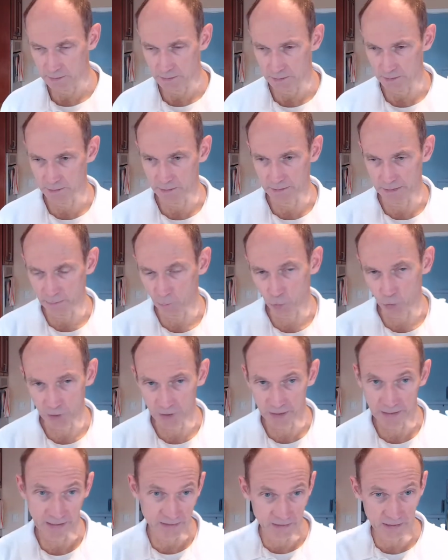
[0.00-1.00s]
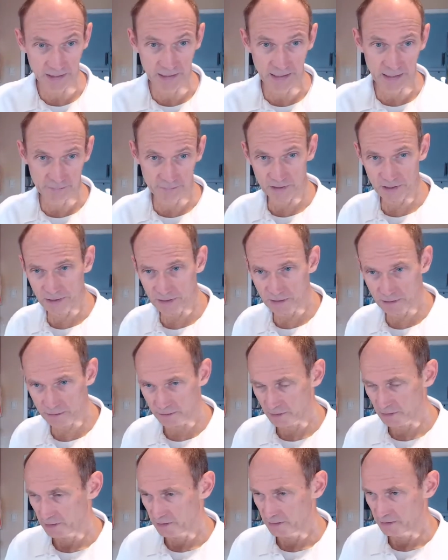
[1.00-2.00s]
water, as I have it here.
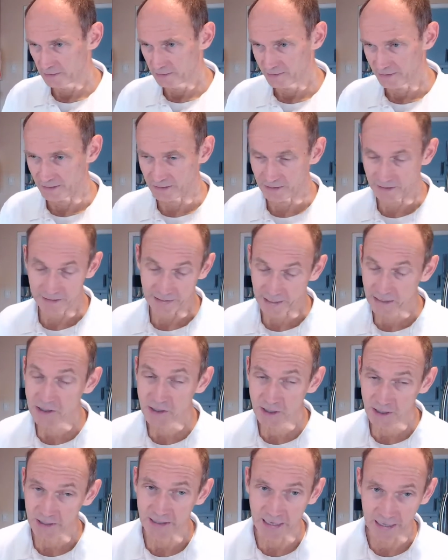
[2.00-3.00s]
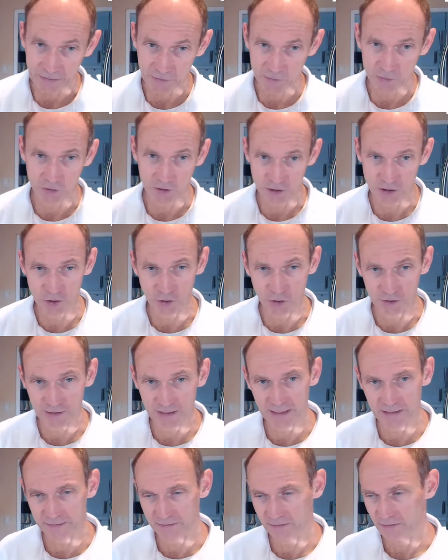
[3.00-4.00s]
Actually, I took a
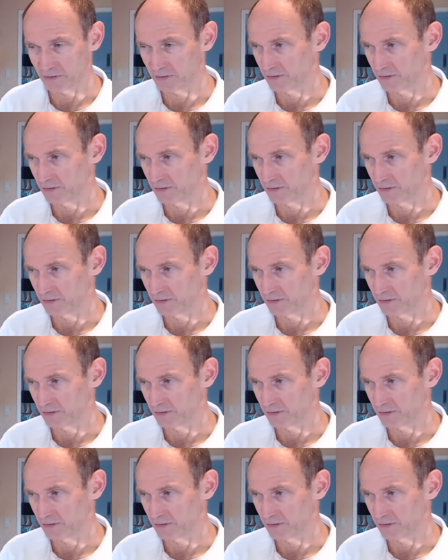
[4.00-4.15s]
shortcut